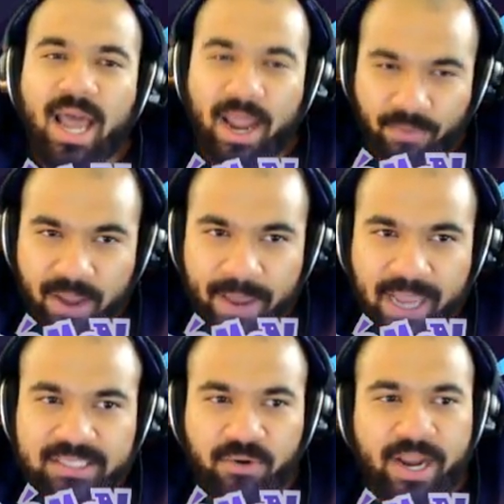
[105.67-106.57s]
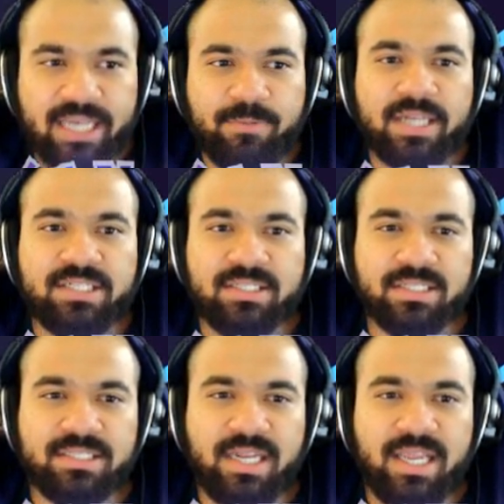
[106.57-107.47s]
I ran past the grass patches in
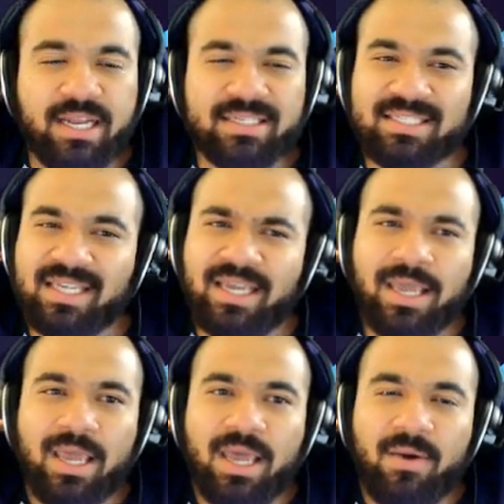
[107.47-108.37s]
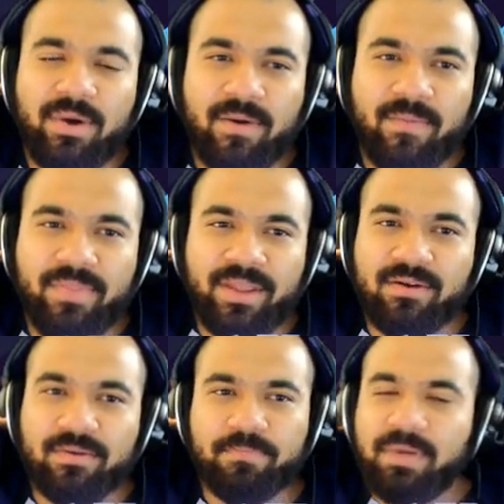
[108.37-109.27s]
the city, and I was like, well,
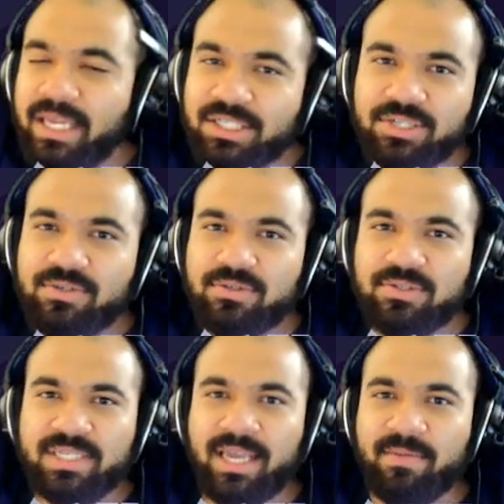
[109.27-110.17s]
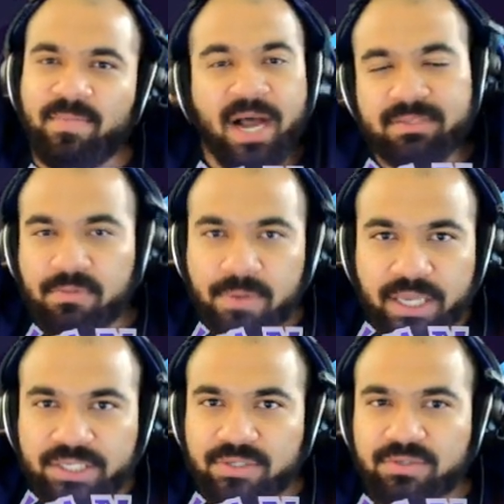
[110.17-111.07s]
there are Pichus and possibly
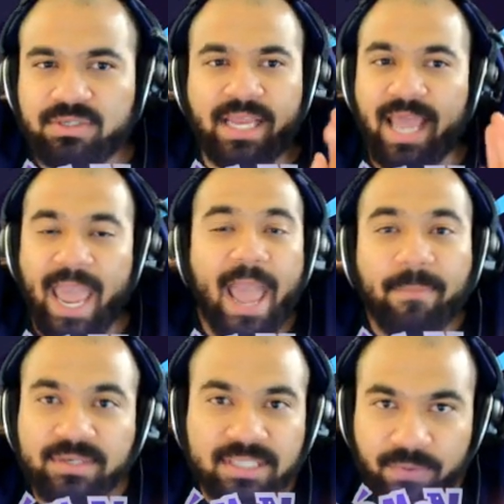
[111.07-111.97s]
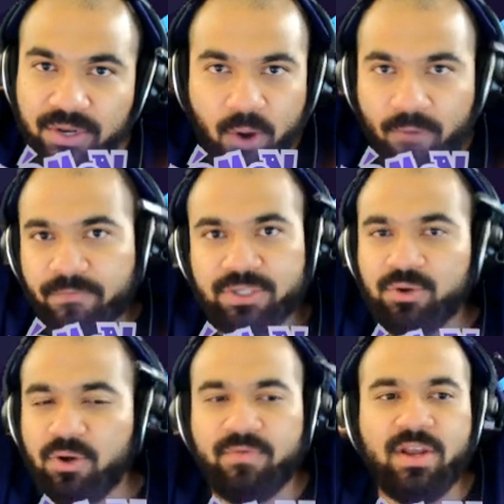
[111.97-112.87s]
Pikachus and Abbas that we know of for
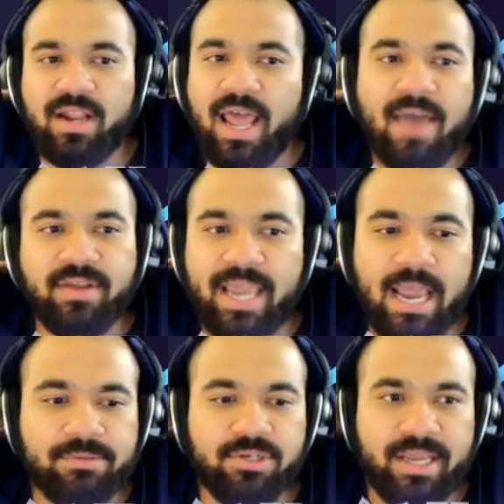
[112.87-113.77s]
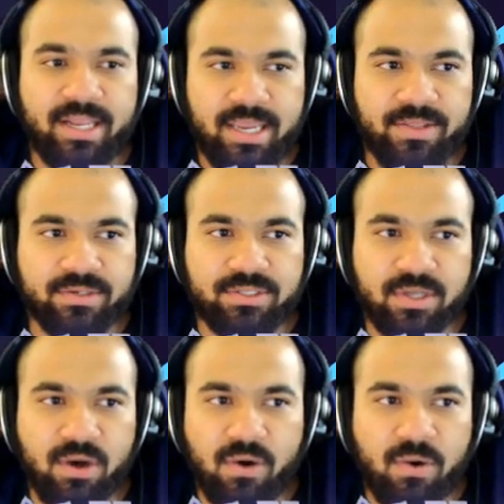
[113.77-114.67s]
sure over here that I haven't captured yet either,
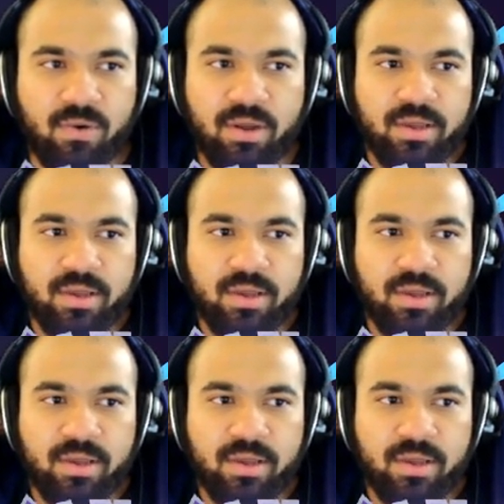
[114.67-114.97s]
so